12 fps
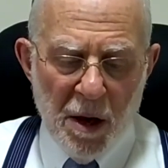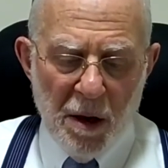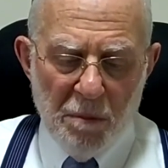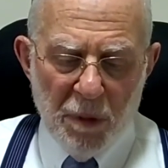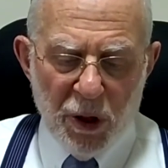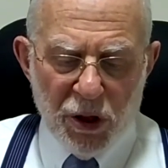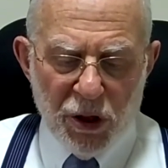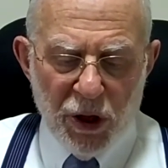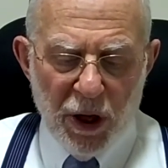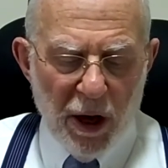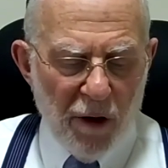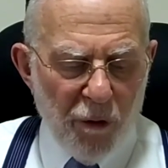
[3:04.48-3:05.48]

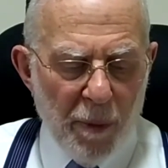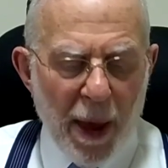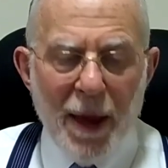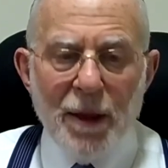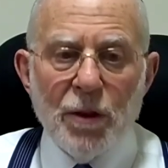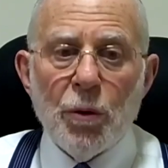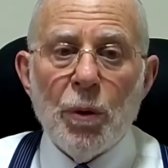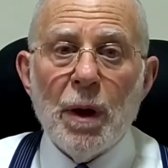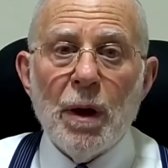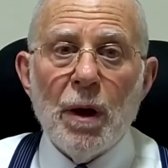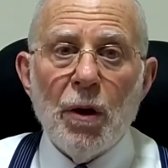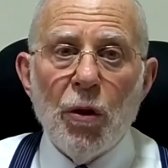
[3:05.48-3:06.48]
Moshiach from
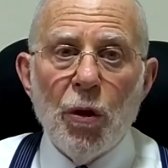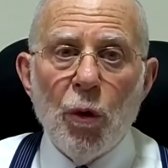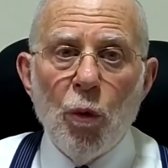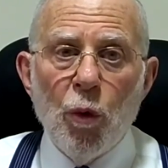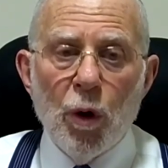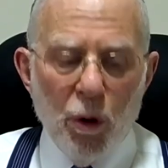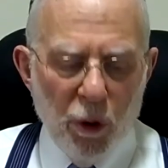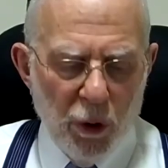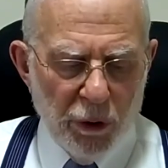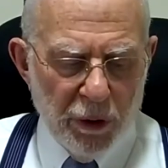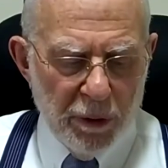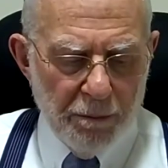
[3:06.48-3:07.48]
entering the world.